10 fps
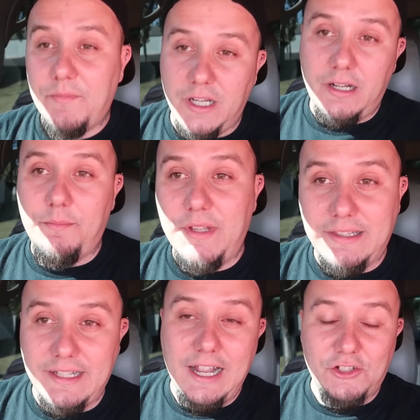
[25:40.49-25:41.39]
Um,
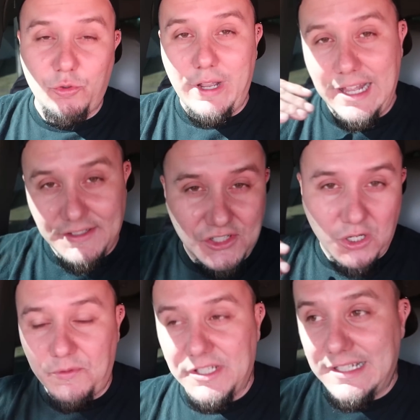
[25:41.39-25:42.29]
that the actual head
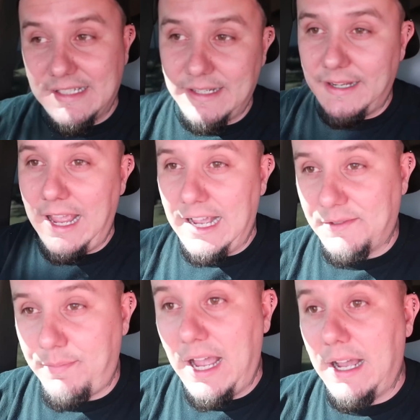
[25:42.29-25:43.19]
surface isn't
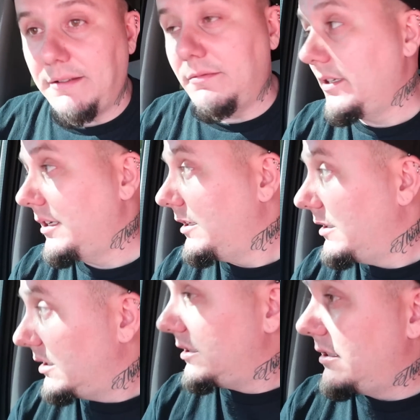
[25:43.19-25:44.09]
as bad
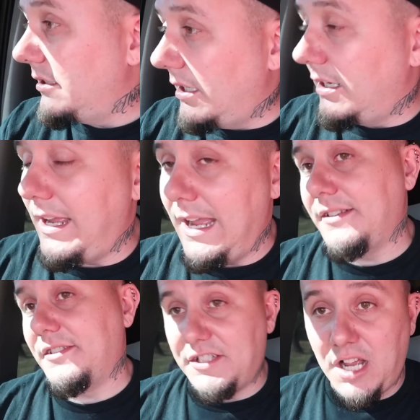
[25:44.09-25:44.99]
uh,
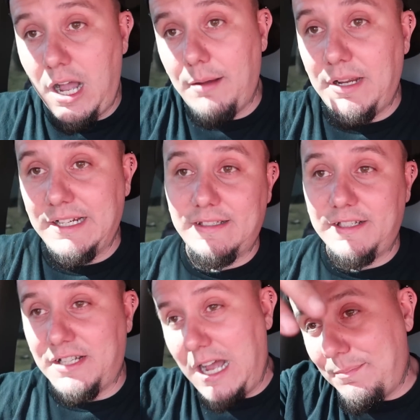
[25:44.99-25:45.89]
as the top. I guess
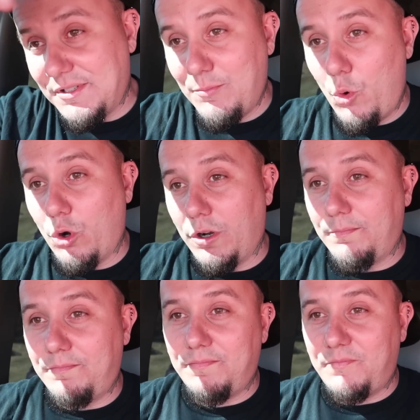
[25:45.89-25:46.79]
the top is more
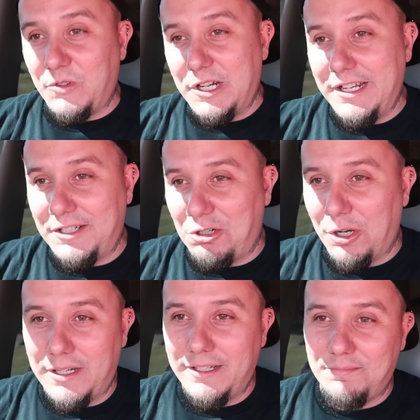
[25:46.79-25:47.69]
freaking
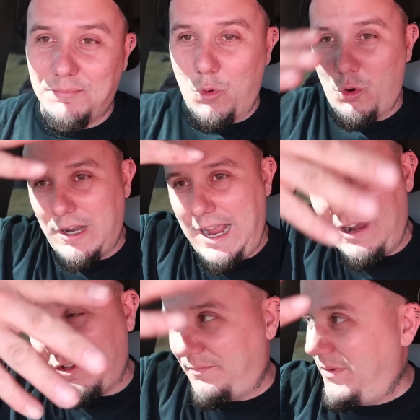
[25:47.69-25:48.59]
crooked, more
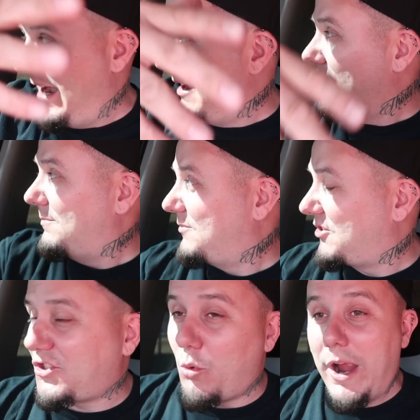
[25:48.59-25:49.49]
out of out of
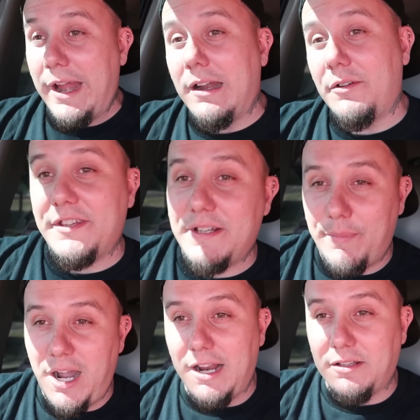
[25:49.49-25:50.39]
square than the
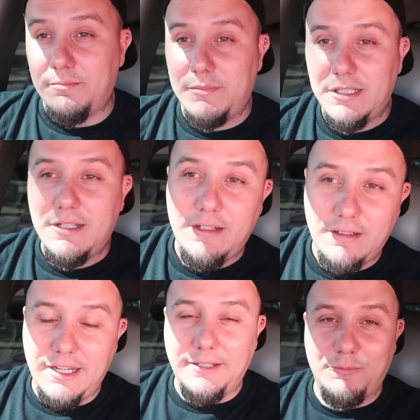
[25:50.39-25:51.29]

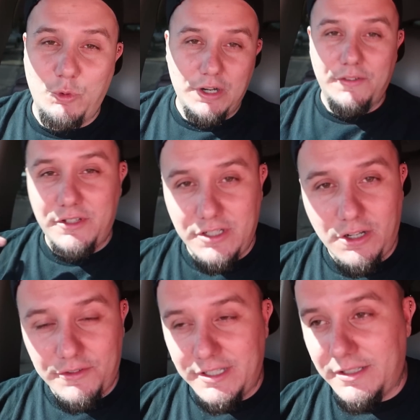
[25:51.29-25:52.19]
bottom, like where you
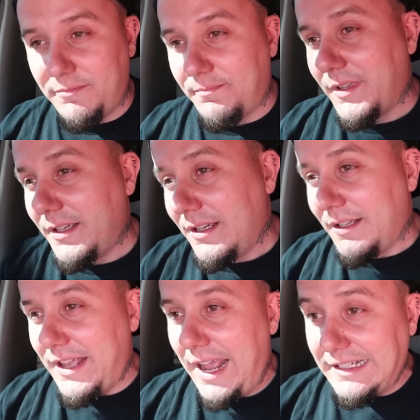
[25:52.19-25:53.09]
know the
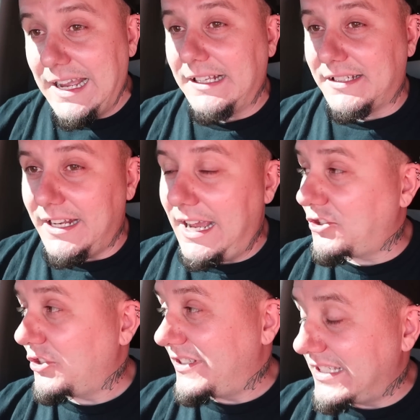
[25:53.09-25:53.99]
the head gasket
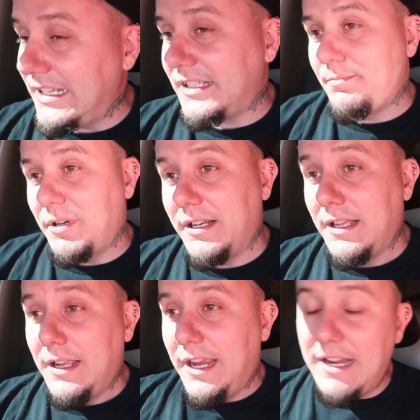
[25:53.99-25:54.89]
actually sits. But
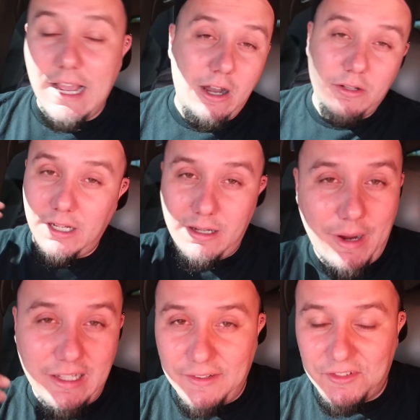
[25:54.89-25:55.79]
anyhow,
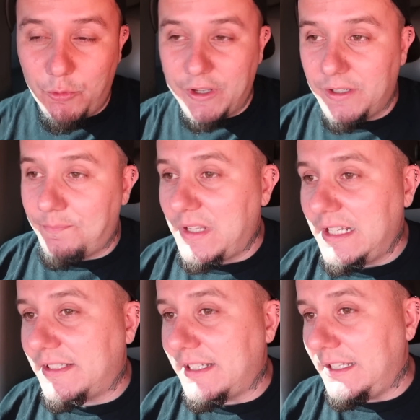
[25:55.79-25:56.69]
um, I left it with him.
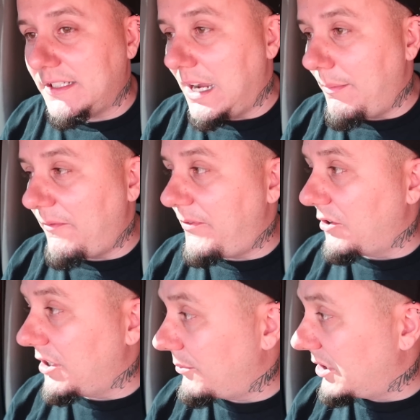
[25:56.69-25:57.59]
He's he's got my
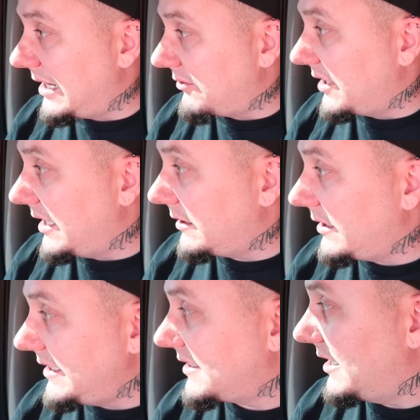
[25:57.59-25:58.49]
phone number and everything.
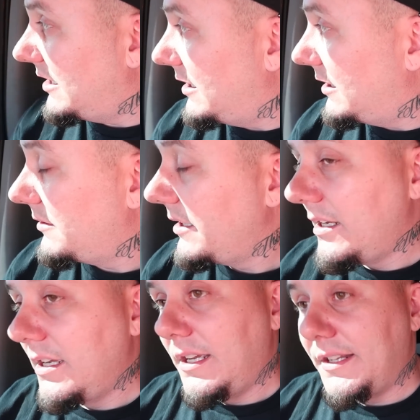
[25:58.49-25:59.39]
He's gonna
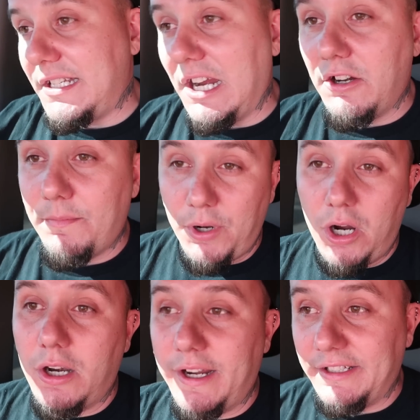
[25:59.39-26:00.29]
tear it
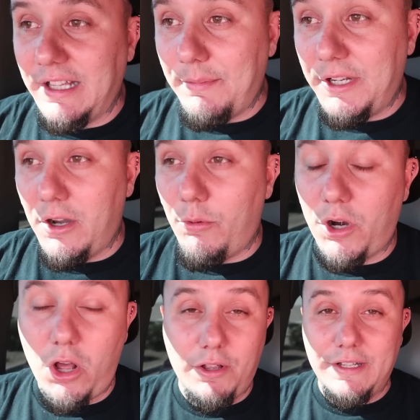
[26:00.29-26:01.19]
apart and let me know
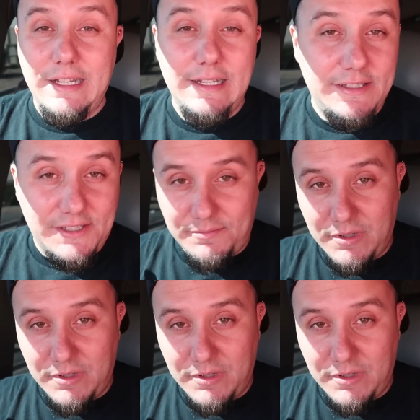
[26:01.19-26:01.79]
what all it needs.